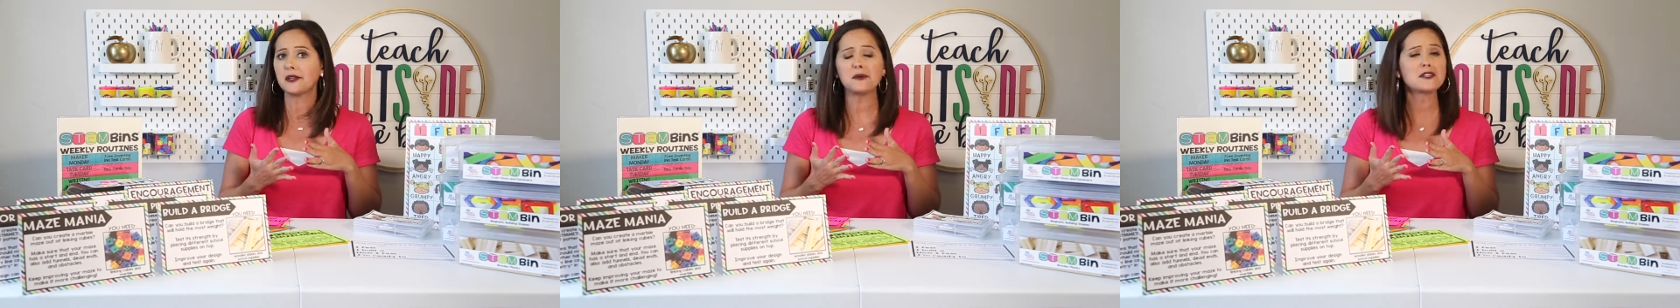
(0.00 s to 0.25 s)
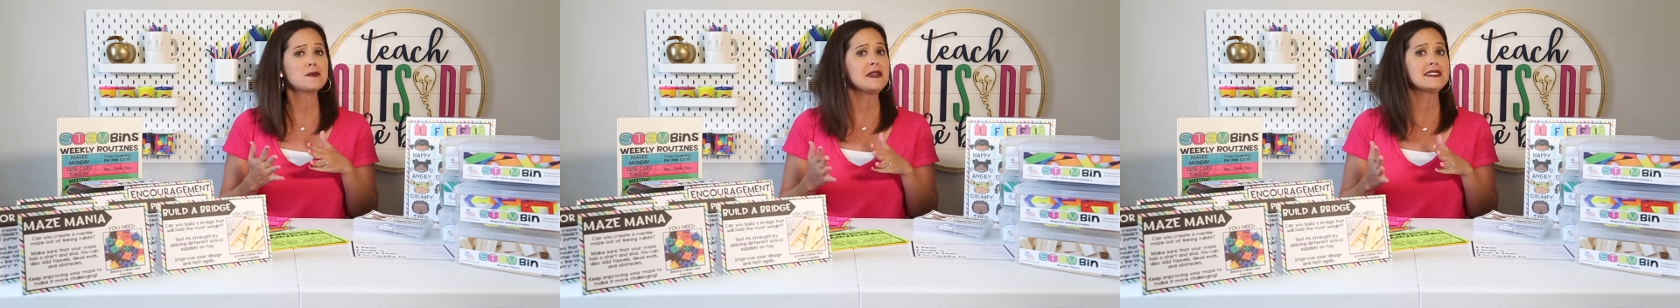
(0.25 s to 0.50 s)

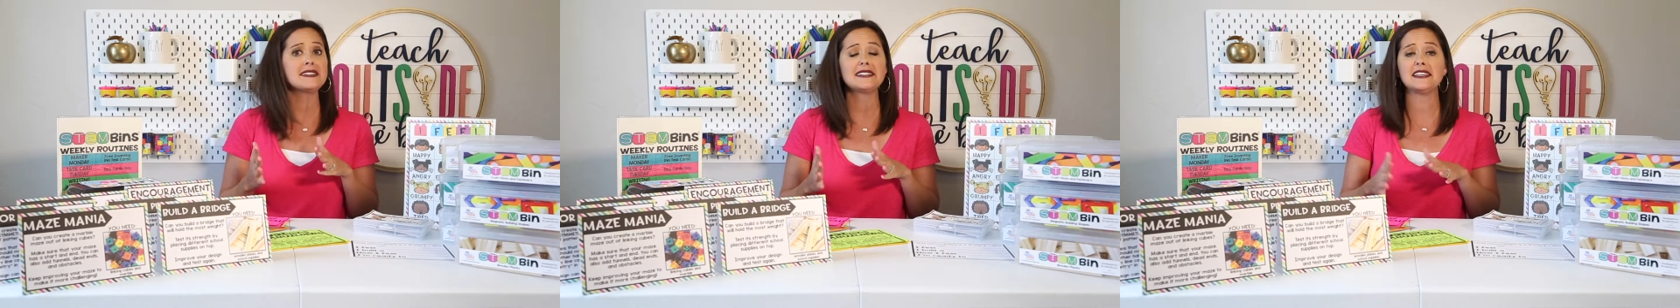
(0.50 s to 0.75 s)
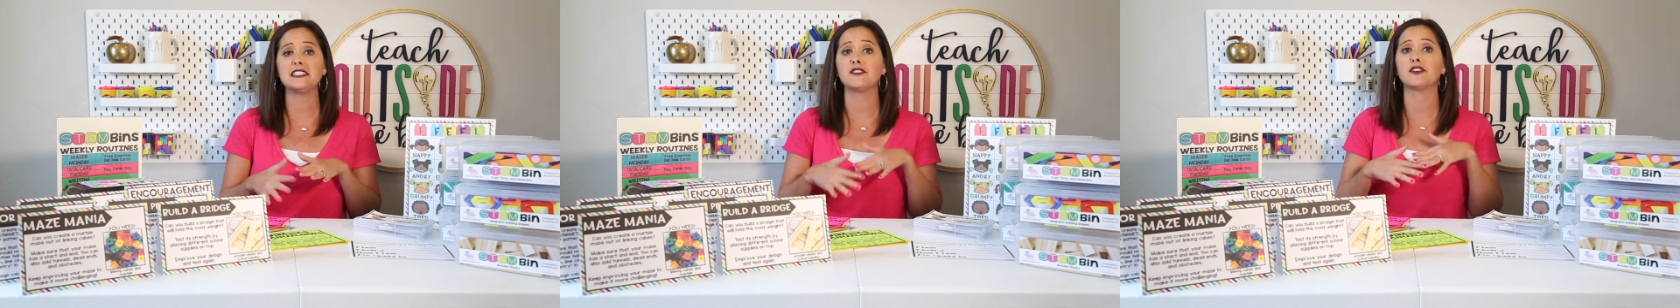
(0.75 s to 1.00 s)
which means it's
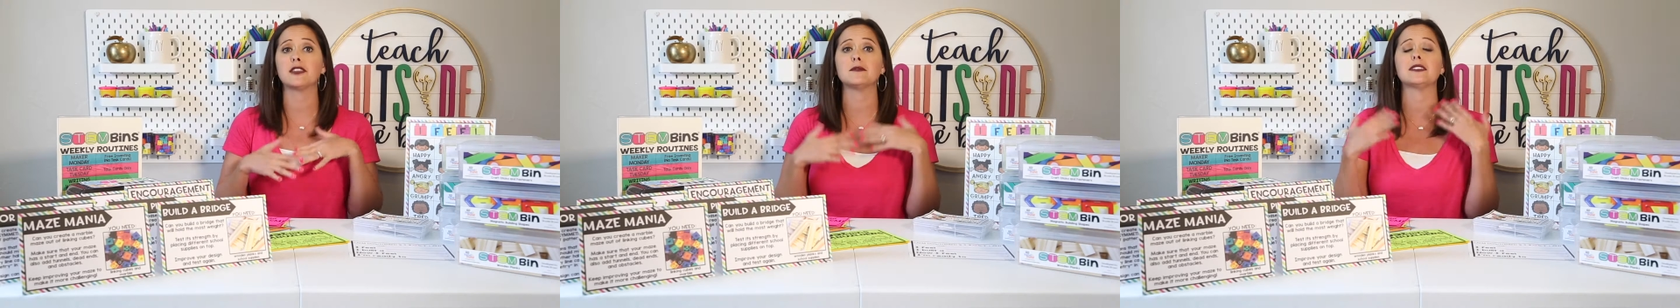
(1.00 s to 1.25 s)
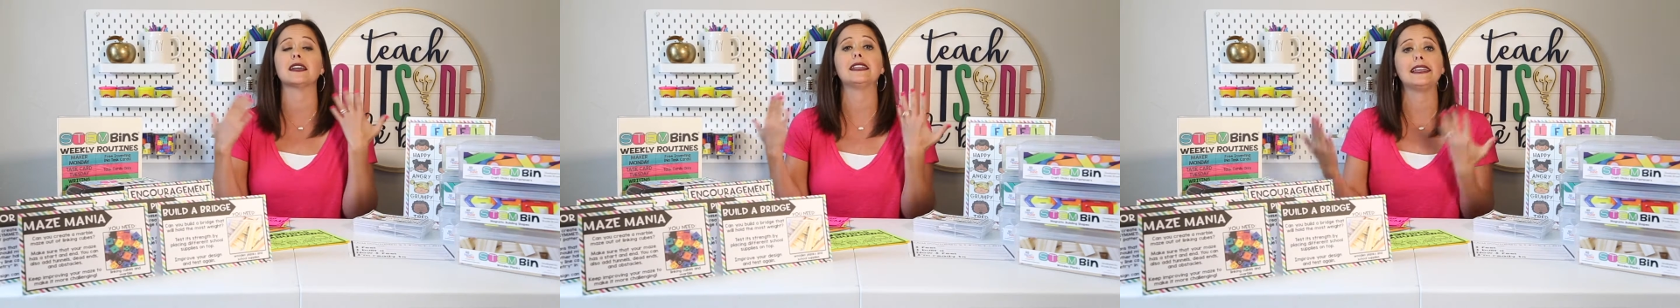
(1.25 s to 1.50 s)
easy for them
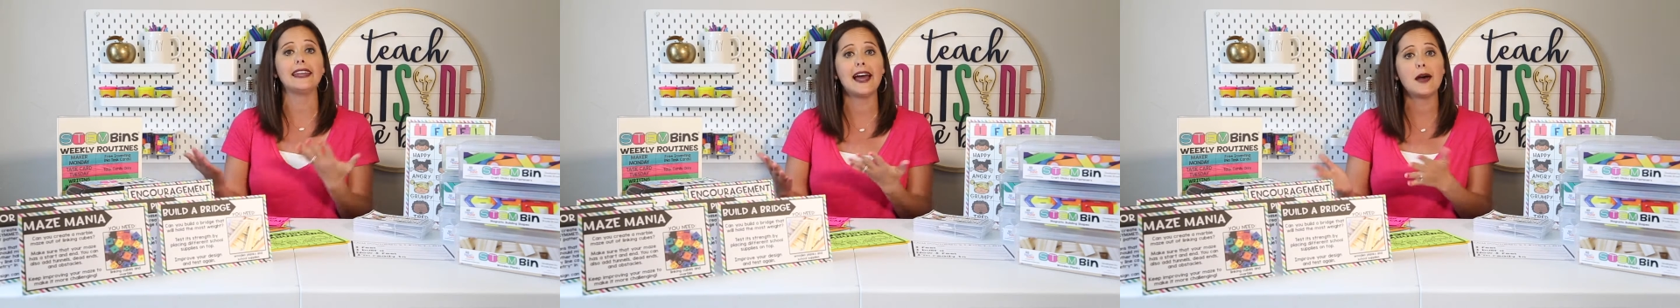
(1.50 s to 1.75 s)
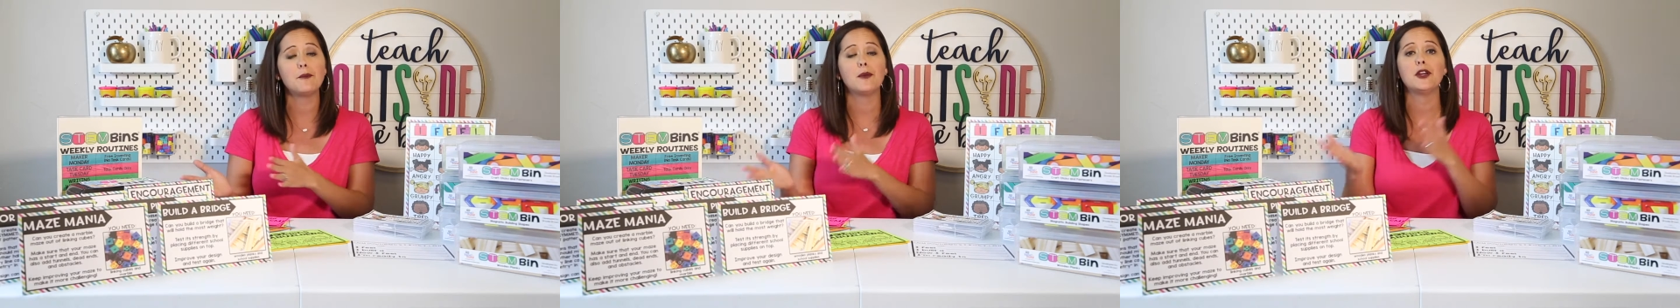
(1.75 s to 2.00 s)
to clean
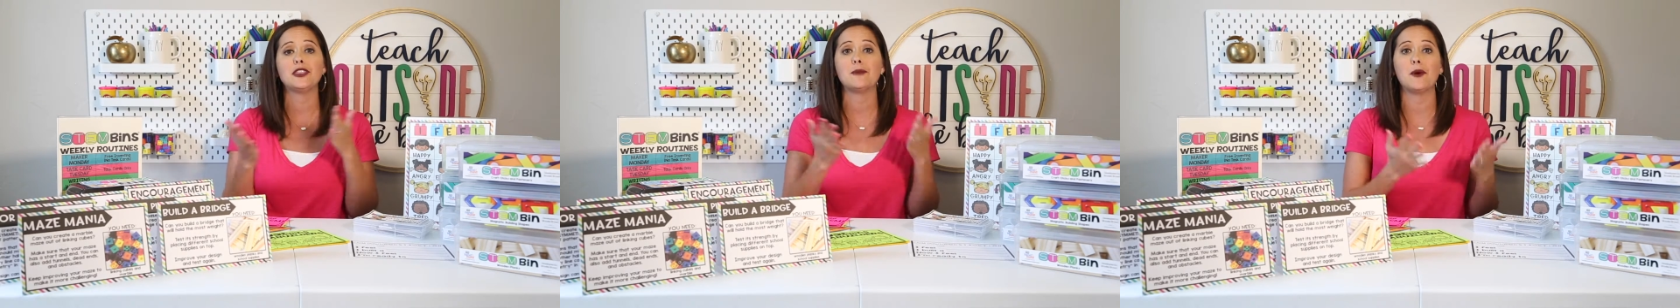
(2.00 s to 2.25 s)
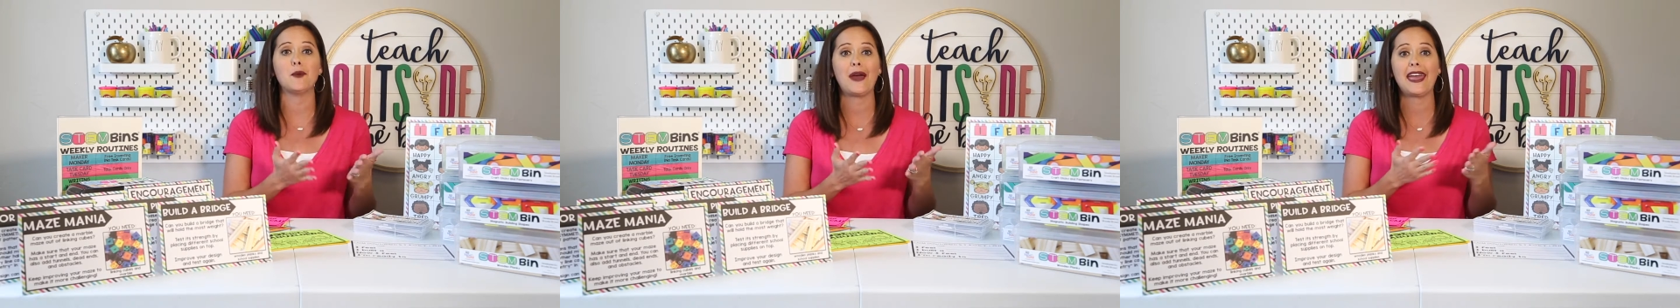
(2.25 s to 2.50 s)
up, put them
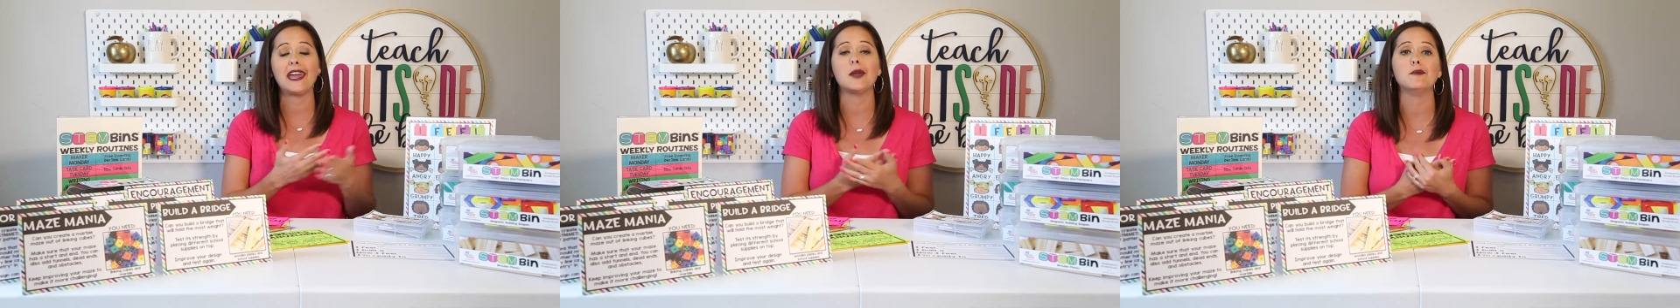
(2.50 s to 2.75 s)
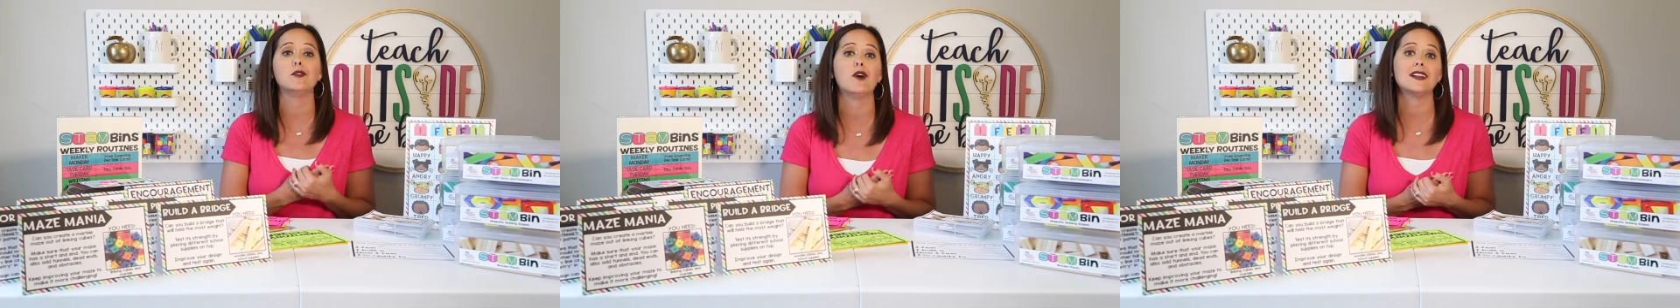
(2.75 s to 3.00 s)
away, and
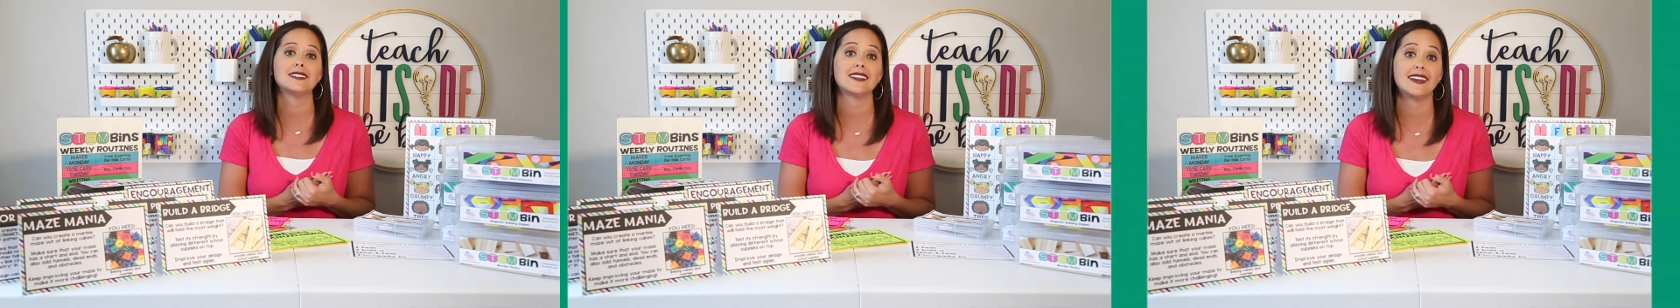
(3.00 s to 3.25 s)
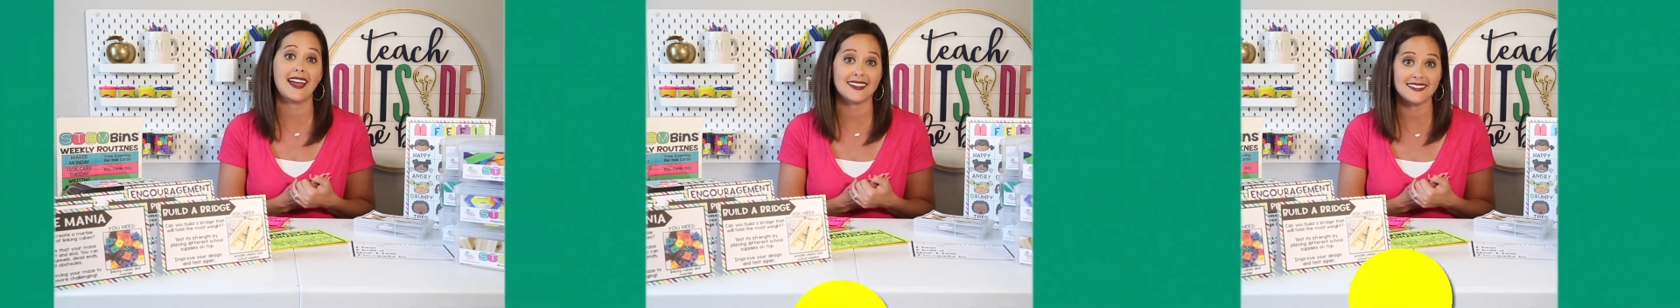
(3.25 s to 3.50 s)
move on to
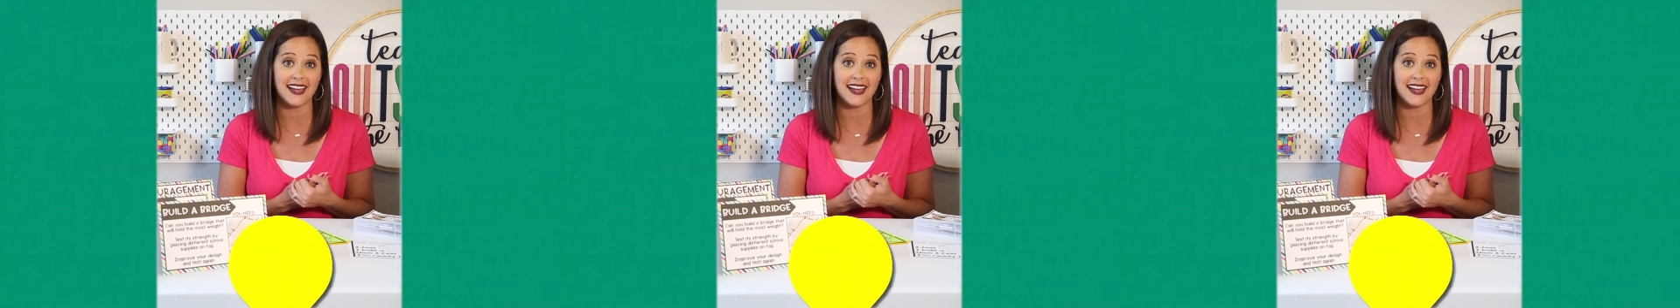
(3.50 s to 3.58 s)
the next